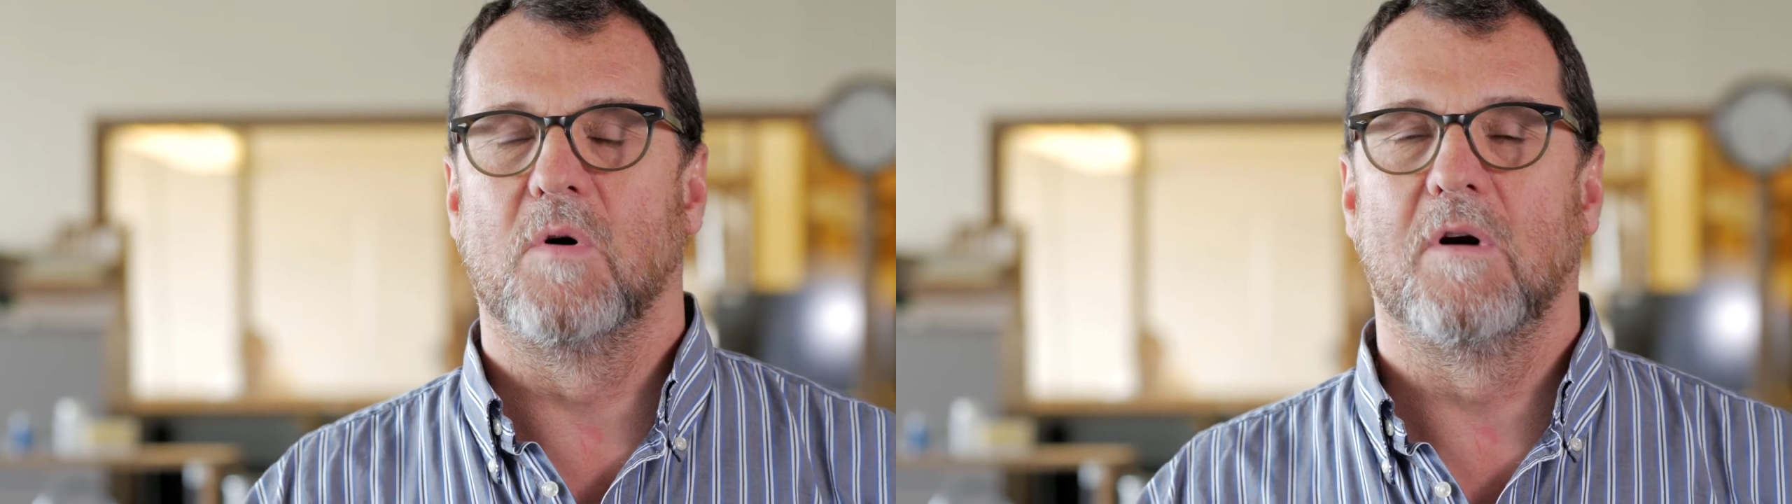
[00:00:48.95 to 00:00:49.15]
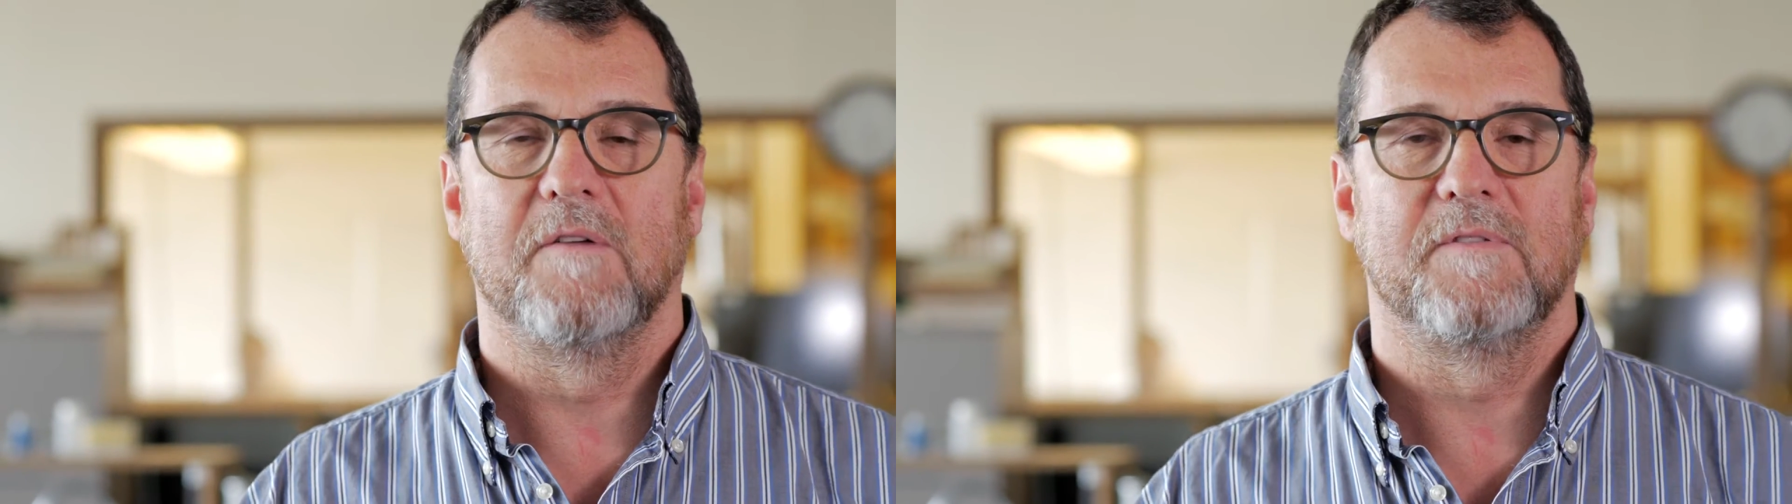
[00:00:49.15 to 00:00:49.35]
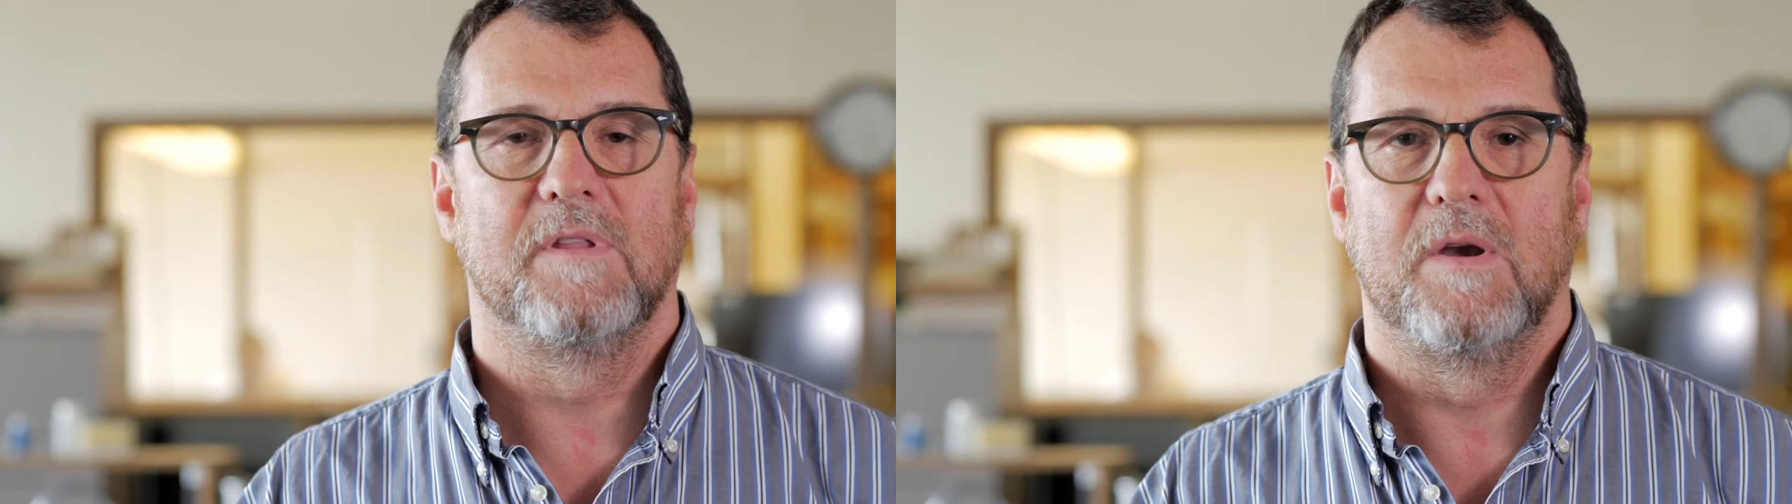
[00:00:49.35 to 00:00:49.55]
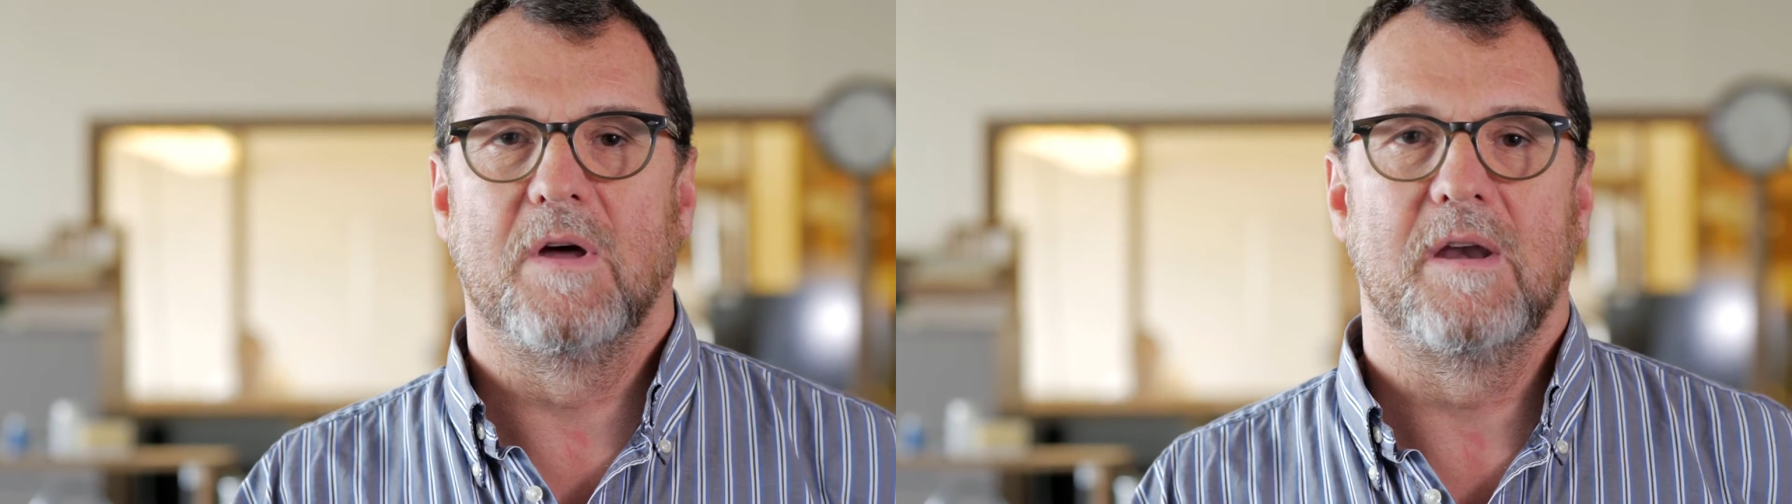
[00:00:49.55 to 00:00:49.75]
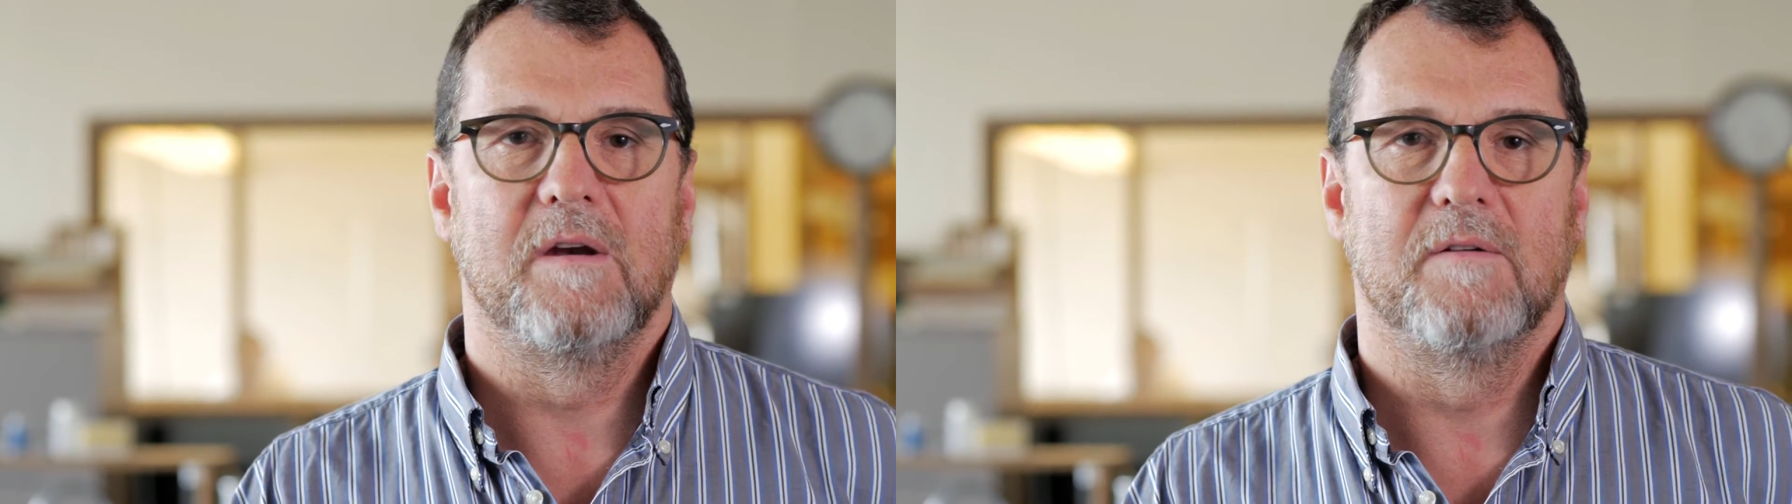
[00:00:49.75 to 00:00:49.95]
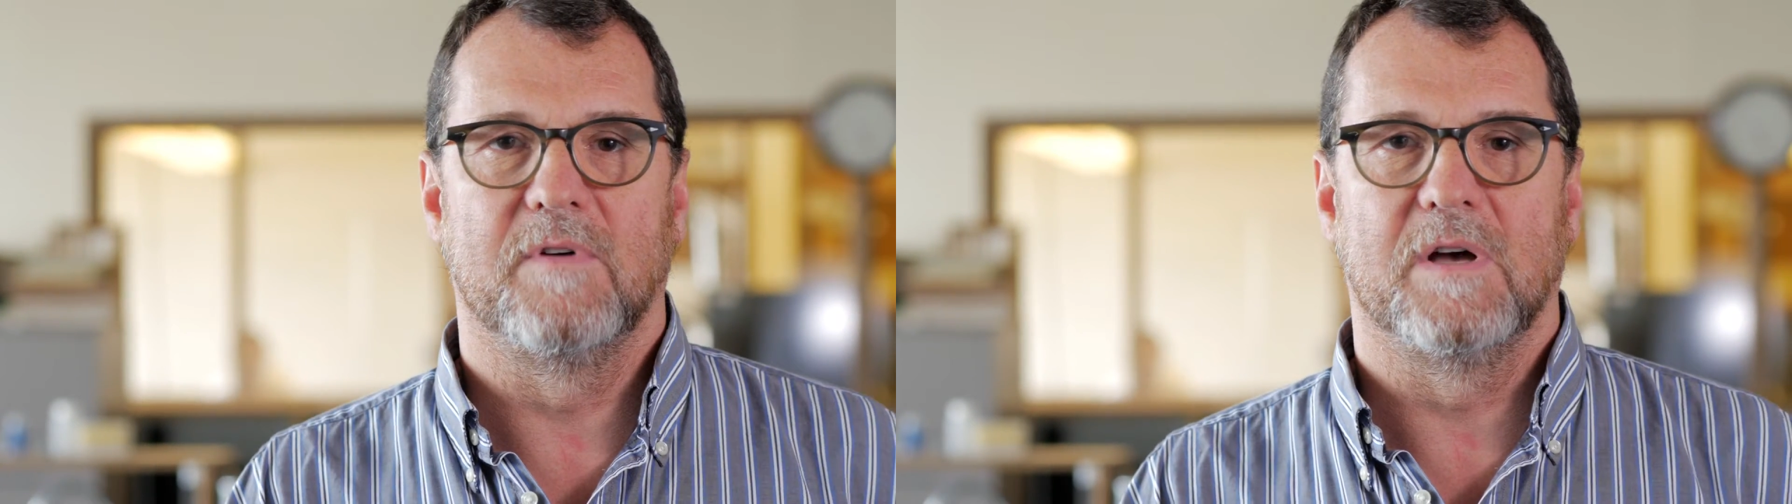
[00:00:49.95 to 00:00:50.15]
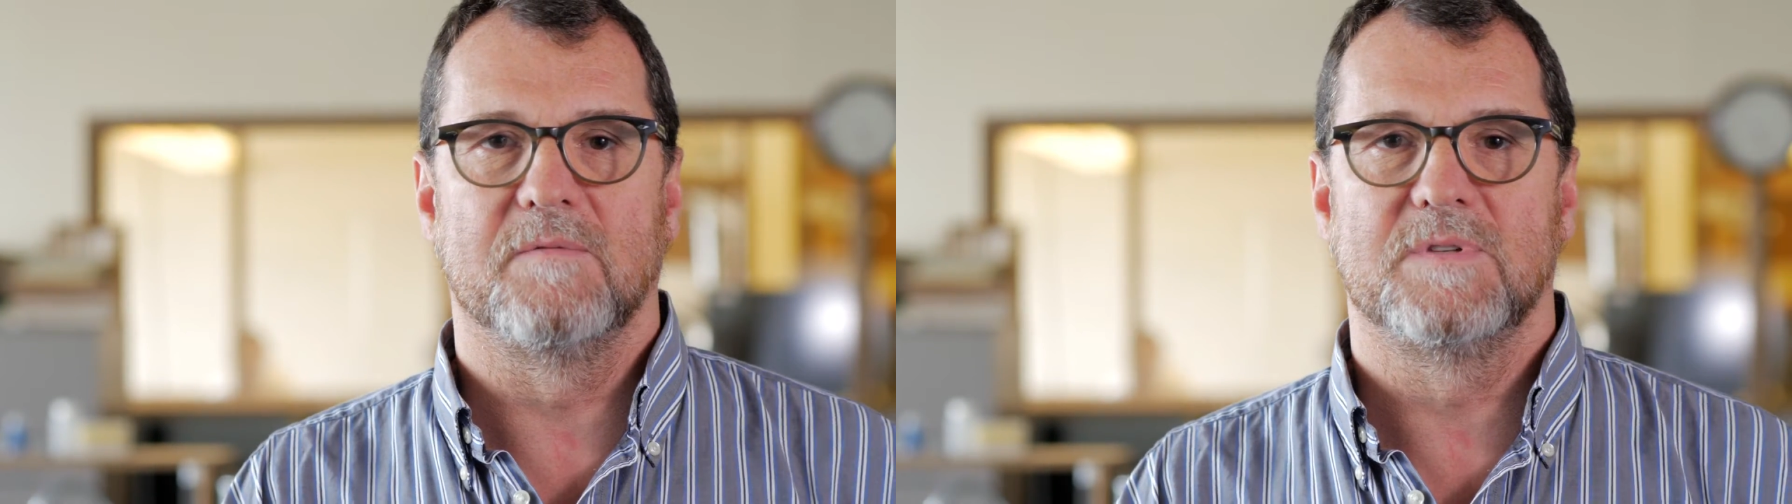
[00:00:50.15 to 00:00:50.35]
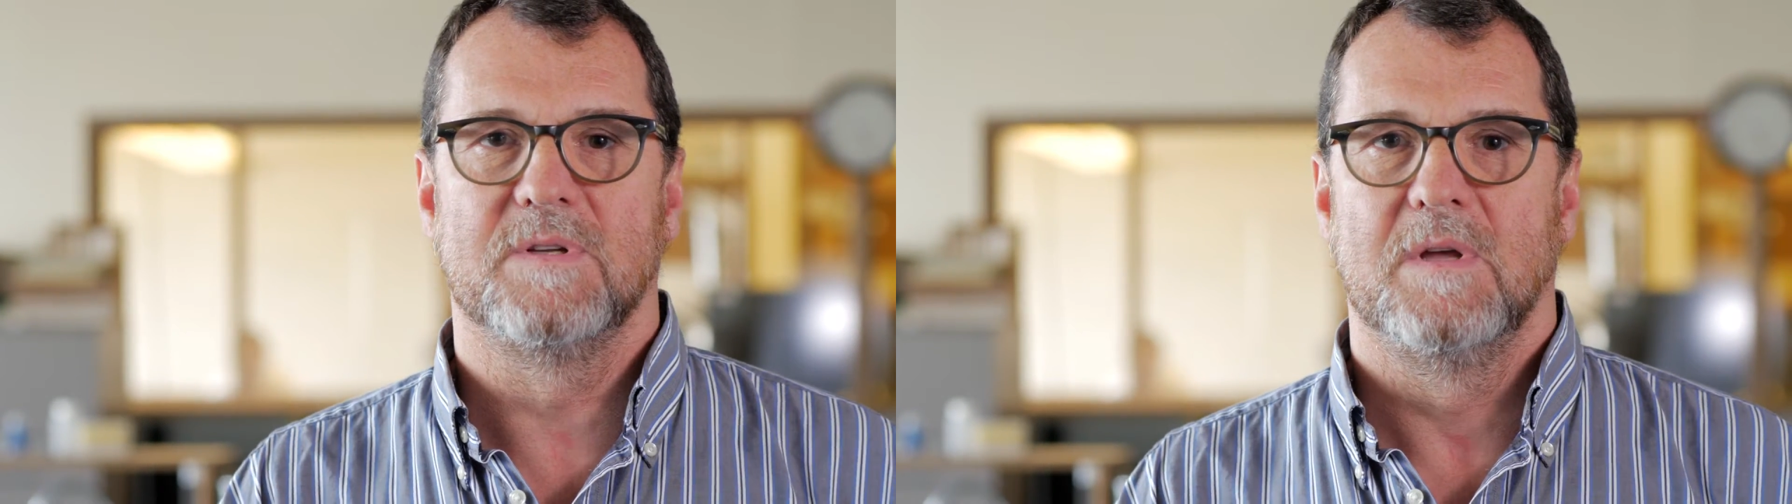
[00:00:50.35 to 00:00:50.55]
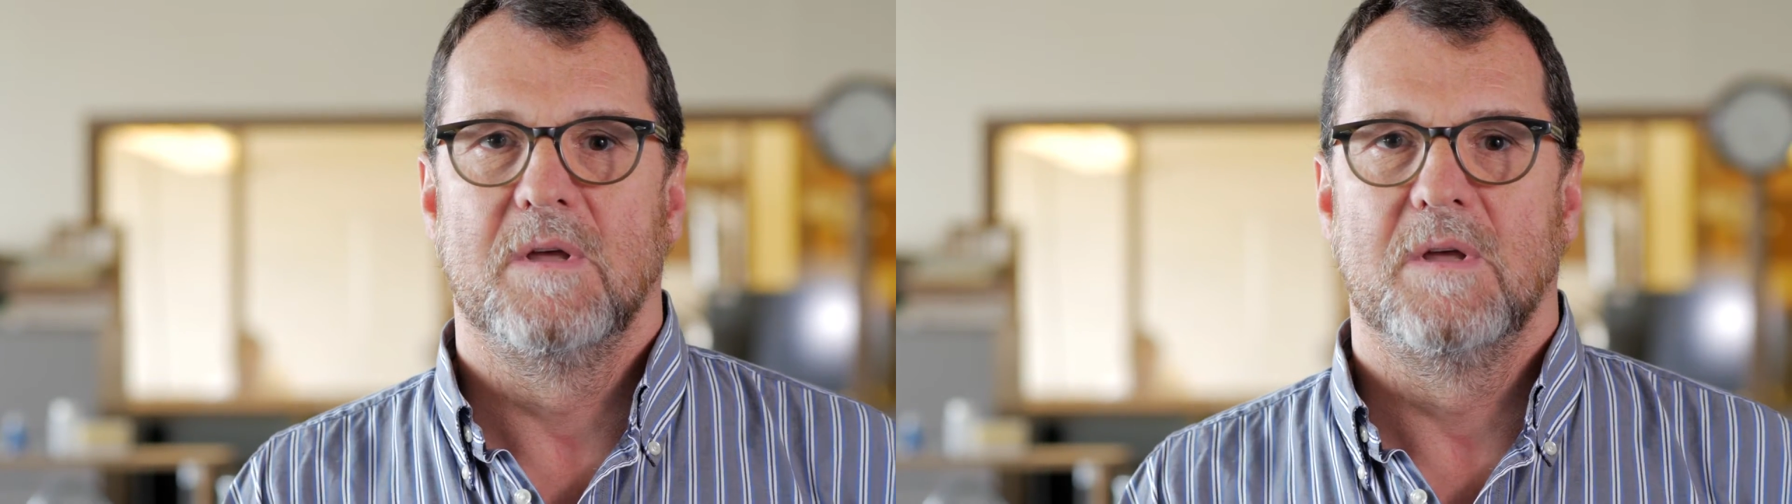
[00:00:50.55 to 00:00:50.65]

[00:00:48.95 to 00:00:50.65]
more often than not it involves